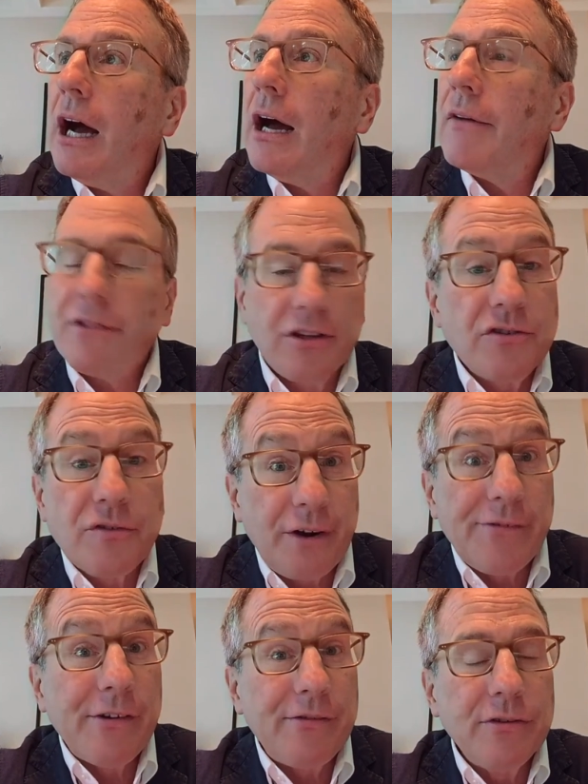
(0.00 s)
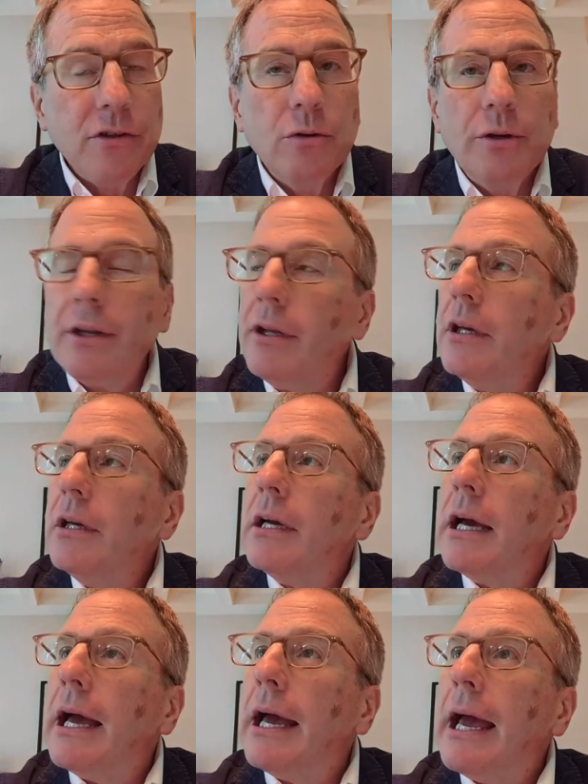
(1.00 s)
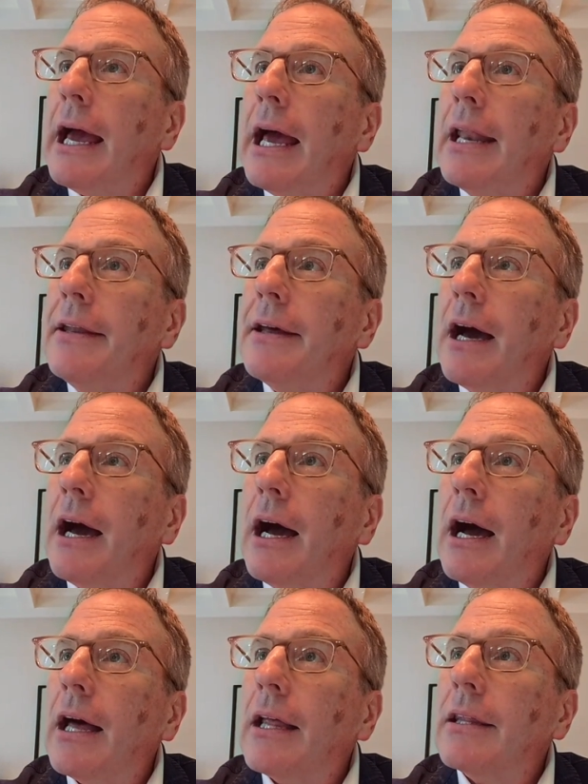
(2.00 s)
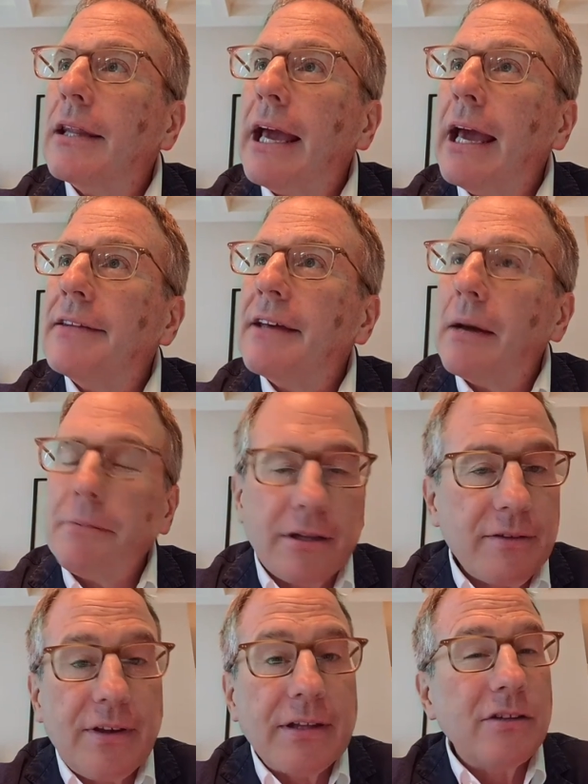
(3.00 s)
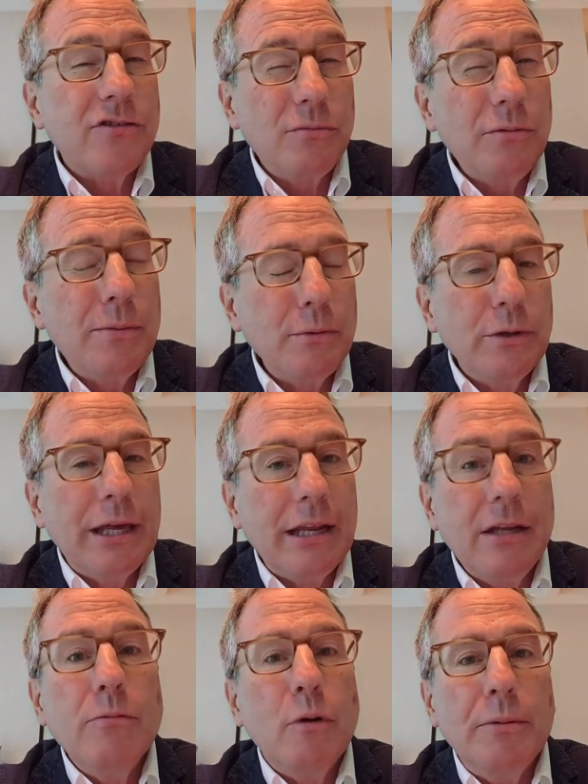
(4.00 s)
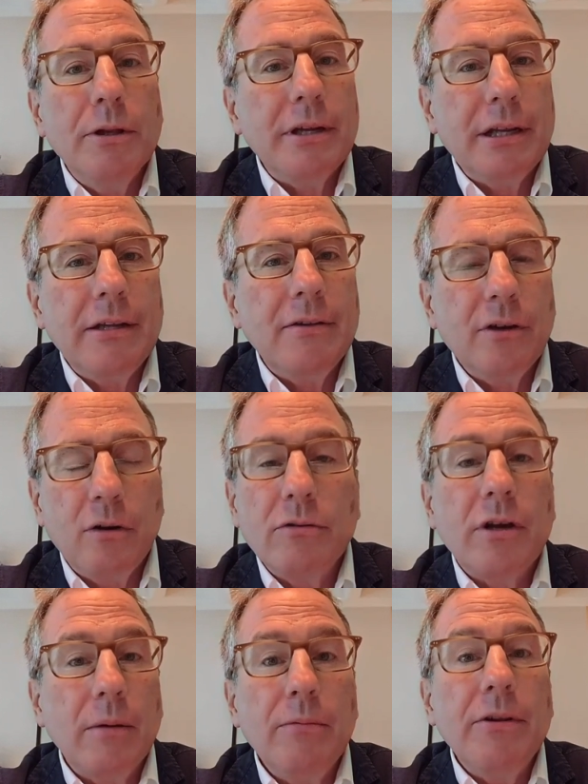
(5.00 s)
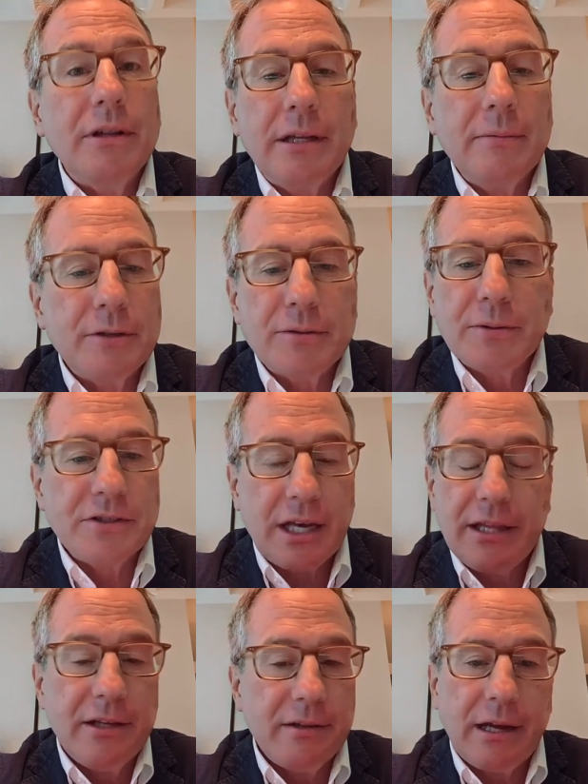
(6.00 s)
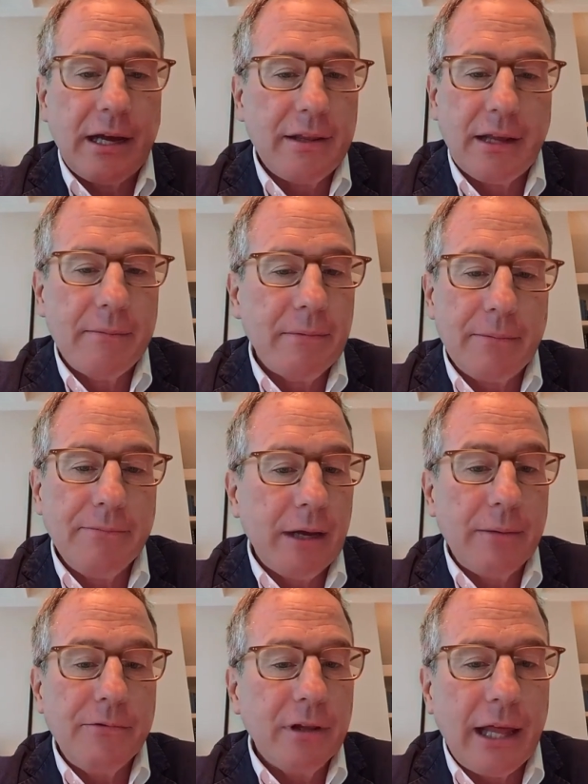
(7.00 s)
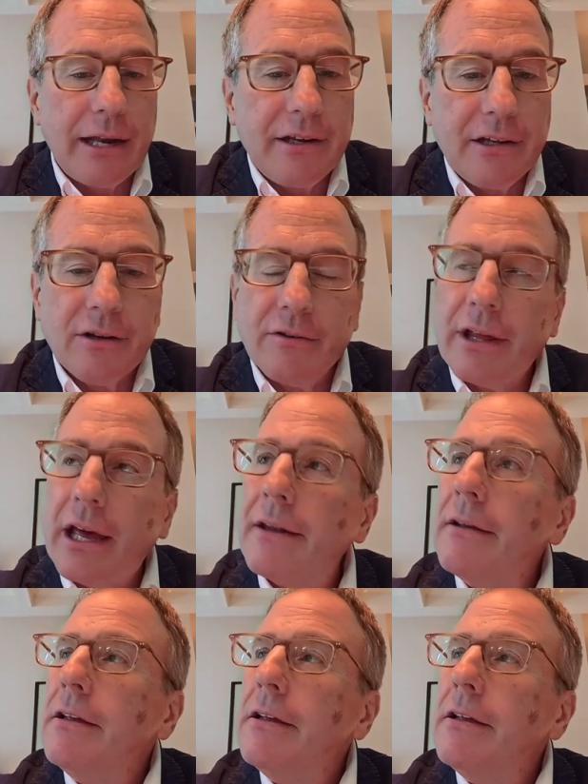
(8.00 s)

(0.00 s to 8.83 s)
Things are very, very fluid. And lay on top of that the fact that so many people who get into mobility don't come with a deep experience. I think I'm delighted to hear that.